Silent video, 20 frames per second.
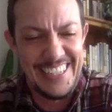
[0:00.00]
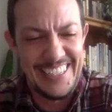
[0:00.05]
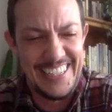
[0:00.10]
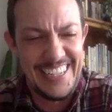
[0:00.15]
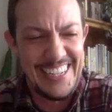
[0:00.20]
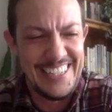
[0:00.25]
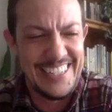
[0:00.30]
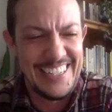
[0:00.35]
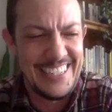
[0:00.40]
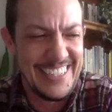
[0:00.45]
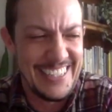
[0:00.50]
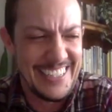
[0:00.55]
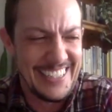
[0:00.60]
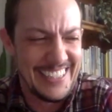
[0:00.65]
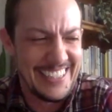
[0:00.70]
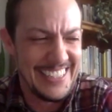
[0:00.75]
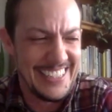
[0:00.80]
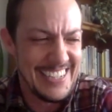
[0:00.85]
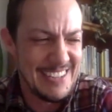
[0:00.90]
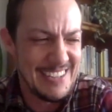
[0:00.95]
And
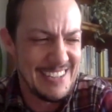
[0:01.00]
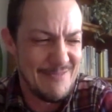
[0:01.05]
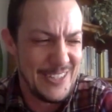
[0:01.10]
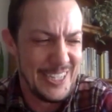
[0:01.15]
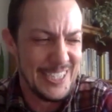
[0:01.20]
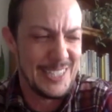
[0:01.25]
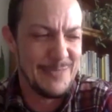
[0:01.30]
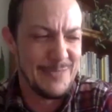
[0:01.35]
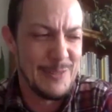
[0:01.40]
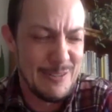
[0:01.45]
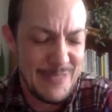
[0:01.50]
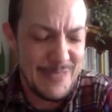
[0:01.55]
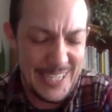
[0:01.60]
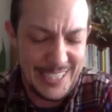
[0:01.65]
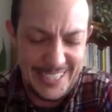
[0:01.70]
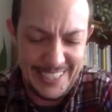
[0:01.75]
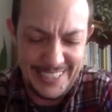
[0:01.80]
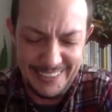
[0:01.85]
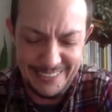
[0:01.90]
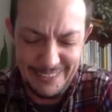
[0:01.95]
just transport me
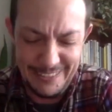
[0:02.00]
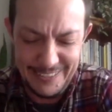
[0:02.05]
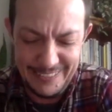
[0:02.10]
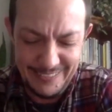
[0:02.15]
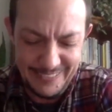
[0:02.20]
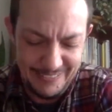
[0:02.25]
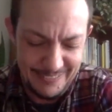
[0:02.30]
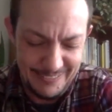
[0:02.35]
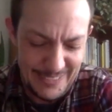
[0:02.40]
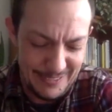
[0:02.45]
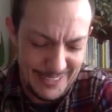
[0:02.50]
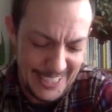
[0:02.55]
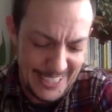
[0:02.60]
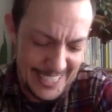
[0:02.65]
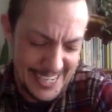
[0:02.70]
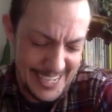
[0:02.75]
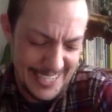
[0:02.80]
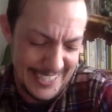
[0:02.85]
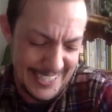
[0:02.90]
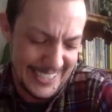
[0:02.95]
to
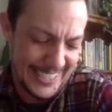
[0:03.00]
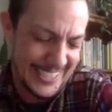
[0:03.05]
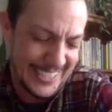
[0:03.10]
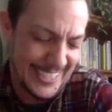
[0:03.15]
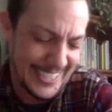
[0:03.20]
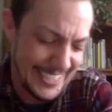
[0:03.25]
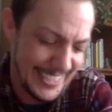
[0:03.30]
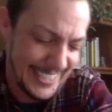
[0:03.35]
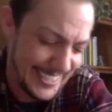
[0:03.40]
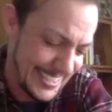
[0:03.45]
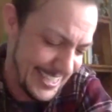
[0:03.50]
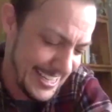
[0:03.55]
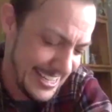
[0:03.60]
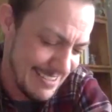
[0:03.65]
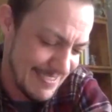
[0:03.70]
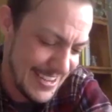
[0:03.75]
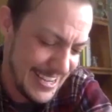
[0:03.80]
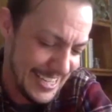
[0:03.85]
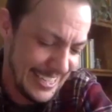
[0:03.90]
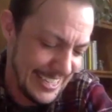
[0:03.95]
1500s
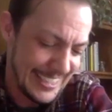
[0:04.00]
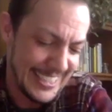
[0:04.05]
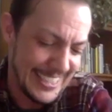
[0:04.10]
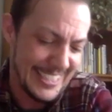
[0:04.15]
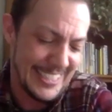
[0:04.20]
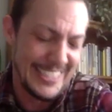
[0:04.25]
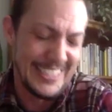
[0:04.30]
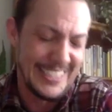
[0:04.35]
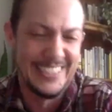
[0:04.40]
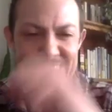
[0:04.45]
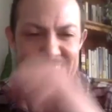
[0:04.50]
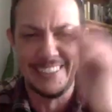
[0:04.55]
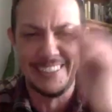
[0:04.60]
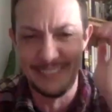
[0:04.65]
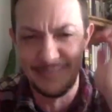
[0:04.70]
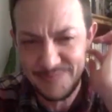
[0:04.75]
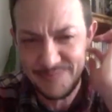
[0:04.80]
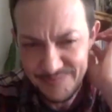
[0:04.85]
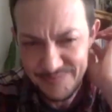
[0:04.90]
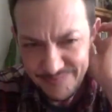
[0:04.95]
England. So
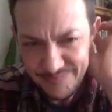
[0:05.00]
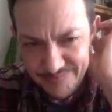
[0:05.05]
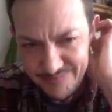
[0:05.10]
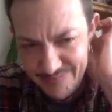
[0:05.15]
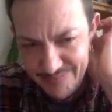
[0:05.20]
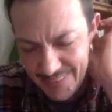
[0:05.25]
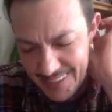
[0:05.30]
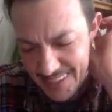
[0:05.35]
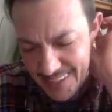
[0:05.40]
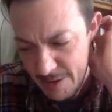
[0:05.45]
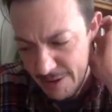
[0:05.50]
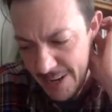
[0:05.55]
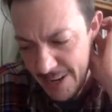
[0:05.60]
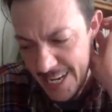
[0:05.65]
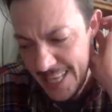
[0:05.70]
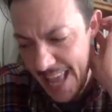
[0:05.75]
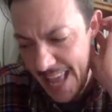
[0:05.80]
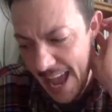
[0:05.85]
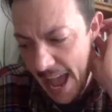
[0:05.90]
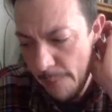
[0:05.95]
I've been
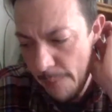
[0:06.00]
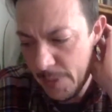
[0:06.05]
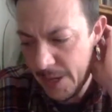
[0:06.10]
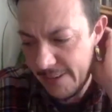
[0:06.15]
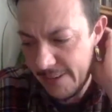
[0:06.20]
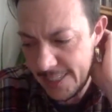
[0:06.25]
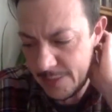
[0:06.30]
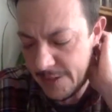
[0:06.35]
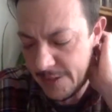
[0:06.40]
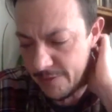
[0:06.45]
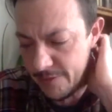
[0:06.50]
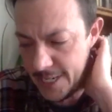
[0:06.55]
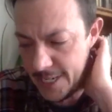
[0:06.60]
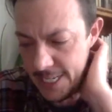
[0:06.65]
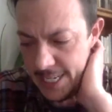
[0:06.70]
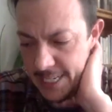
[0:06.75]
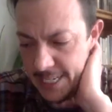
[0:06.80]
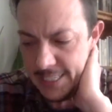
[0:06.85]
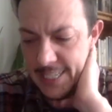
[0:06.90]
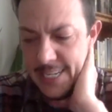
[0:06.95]
reading that, but I've also been
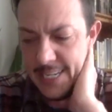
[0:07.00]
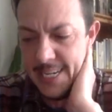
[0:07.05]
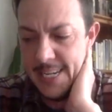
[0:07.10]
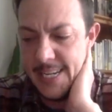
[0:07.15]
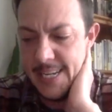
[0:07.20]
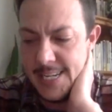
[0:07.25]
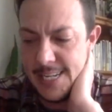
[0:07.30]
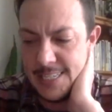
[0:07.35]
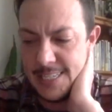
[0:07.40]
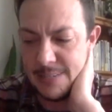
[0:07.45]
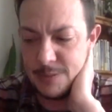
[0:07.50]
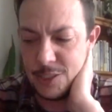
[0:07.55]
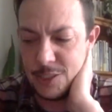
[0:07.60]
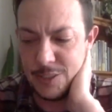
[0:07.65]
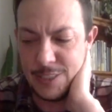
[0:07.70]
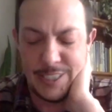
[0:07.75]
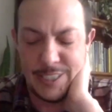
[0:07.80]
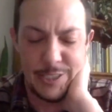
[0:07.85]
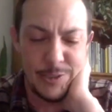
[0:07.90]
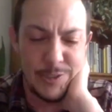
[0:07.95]
reading some
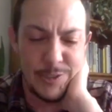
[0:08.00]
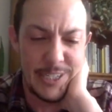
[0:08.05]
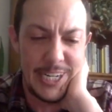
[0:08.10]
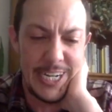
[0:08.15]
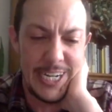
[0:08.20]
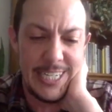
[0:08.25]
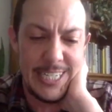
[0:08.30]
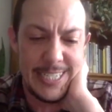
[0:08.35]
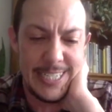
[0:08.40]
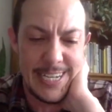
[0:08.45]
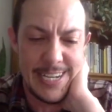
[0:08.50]
short stories.